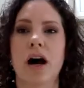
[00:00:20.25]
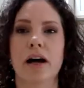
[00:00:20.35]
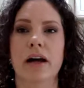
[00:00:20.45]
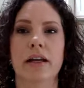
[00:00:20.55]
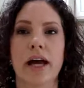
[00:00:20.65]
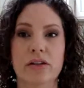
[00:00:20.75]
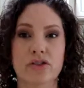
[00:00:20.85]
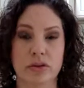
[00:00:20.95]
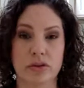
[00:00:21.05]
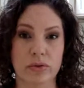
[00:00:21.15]
on how to
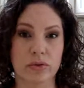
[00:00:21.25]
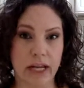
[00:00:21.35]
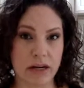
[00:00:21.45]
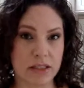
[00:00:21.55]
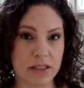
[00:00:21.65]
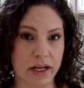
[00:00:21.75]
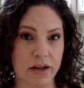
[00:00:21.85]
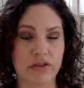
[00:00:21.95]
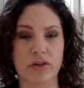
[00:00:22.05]
do the hairstyle.